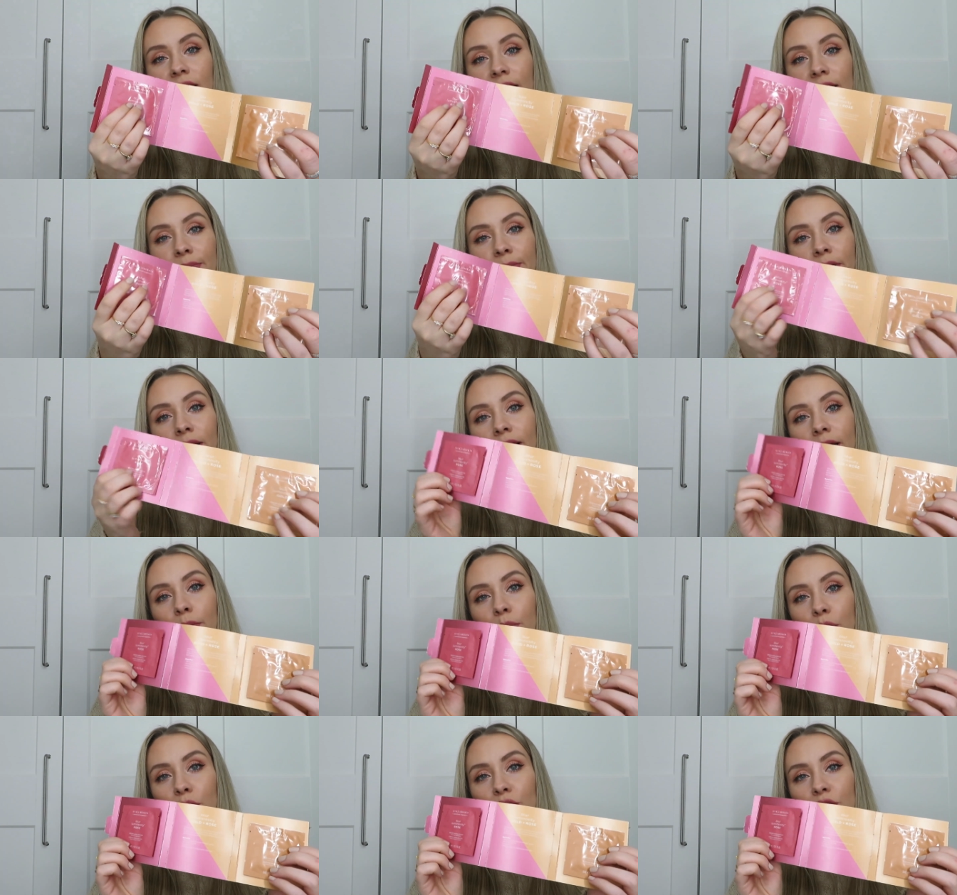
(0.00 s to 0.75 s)
that's more
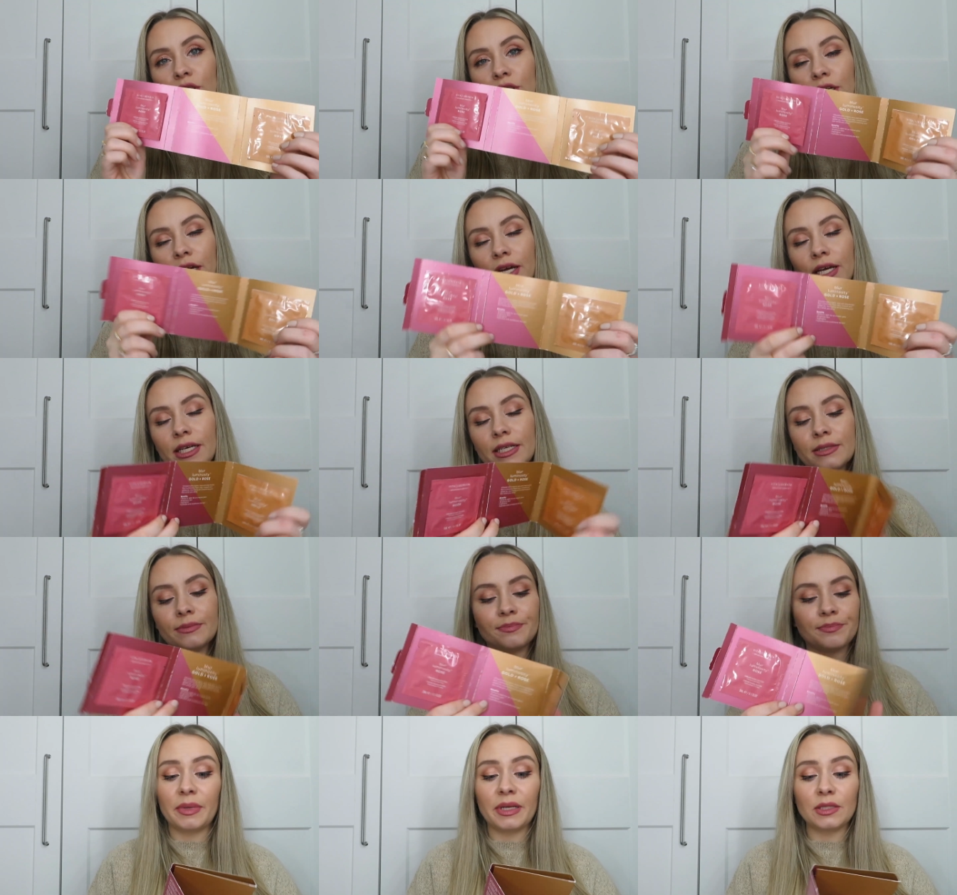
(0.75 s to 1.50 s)
like a blushy
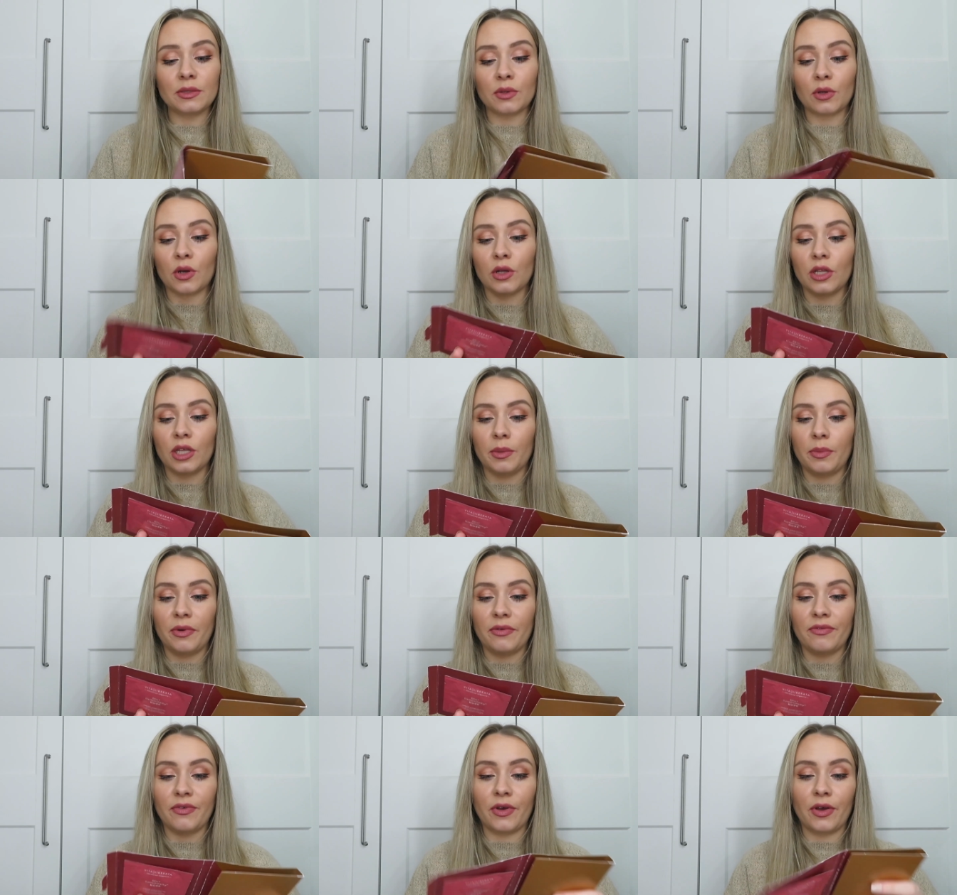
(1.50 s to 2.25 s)
shade. Depends what colour you
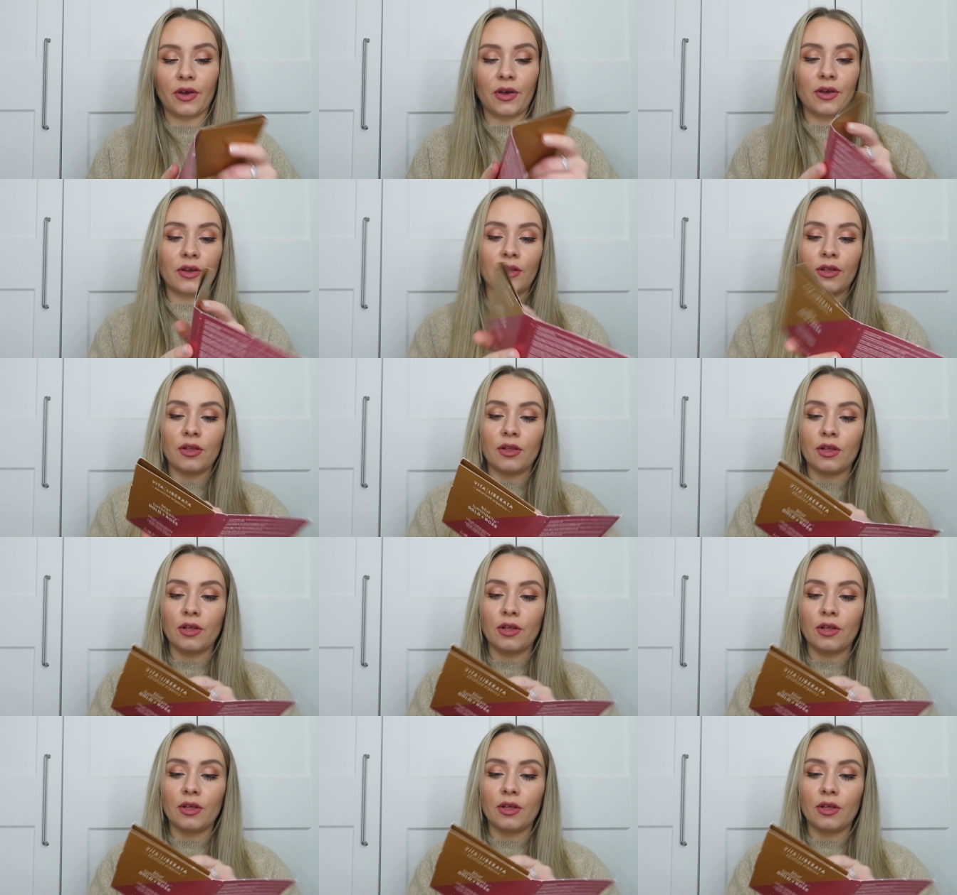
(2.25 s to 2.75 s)
prefer